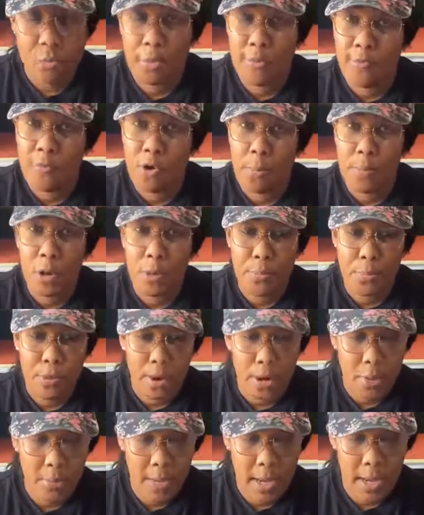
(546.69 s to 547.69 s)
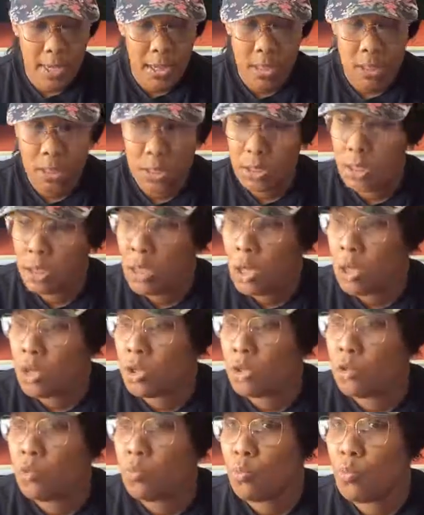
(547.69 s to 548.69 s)
perform your printer maintenance.
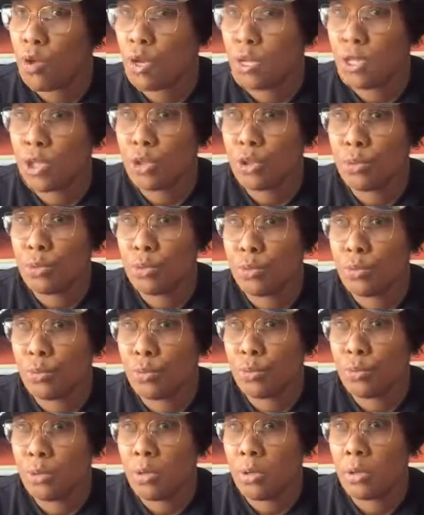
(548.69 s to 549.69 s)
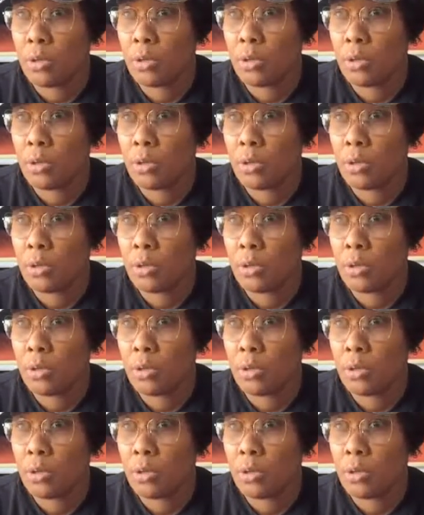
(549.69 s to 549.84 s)
You want to,